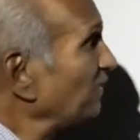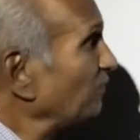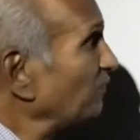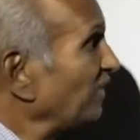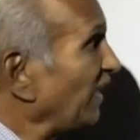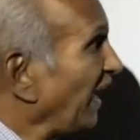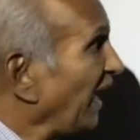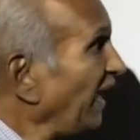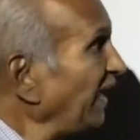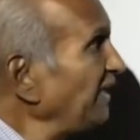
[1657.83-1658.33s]
of
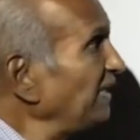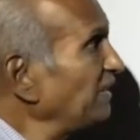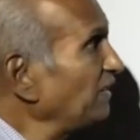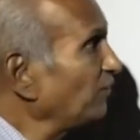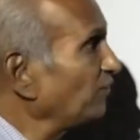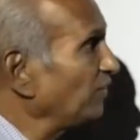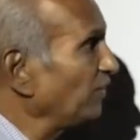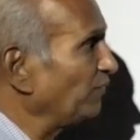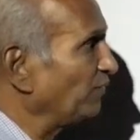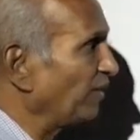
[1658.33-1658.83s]
the height
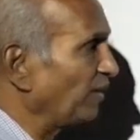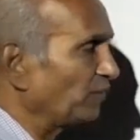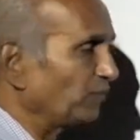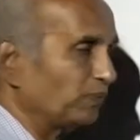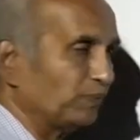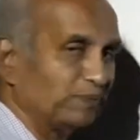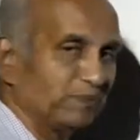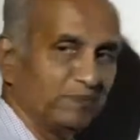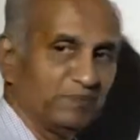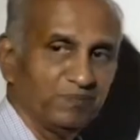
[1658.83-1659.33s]
of the wave.
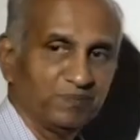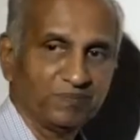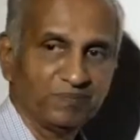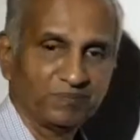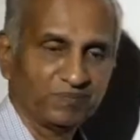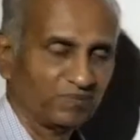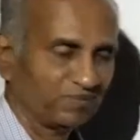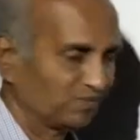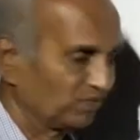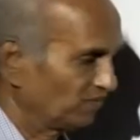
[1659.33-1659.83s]

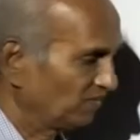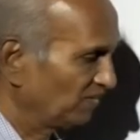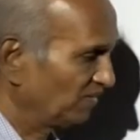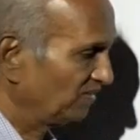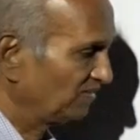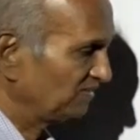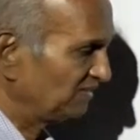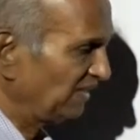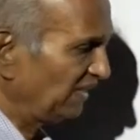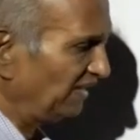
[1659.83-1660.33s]

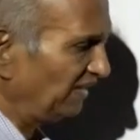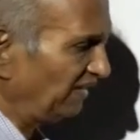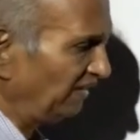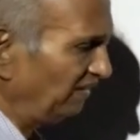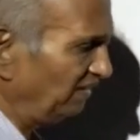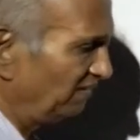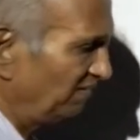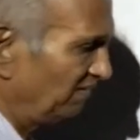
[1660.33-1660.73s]
See,